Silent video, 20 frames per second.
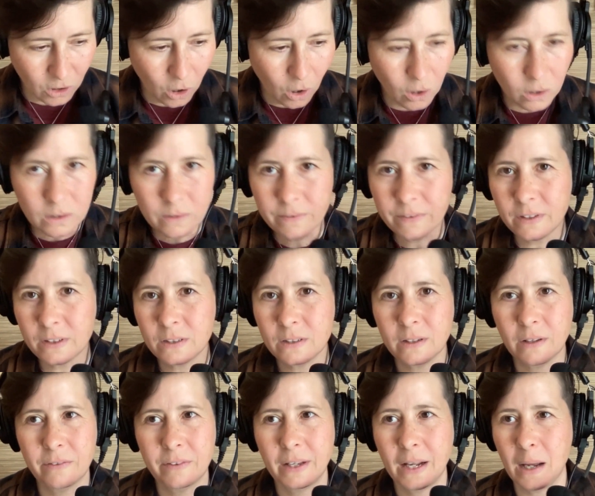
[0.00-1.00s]
all of the
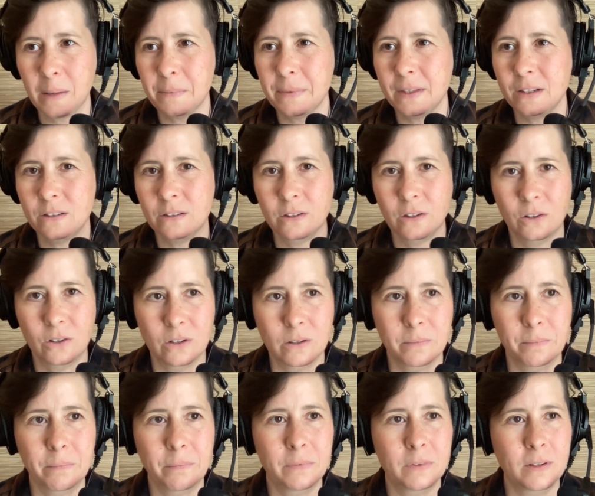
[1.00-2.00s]
stuff that happened that started
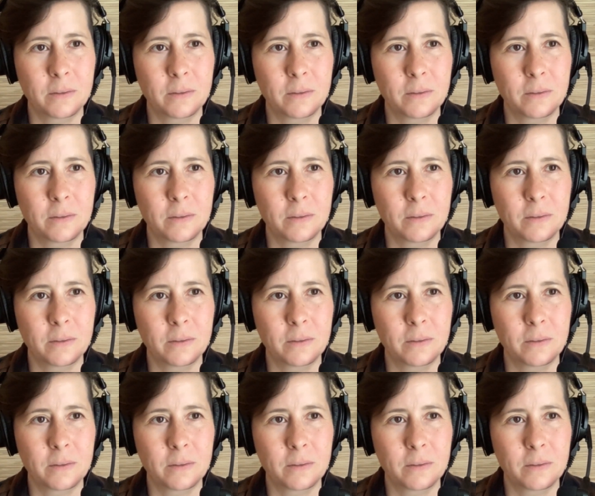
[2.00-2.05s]
to,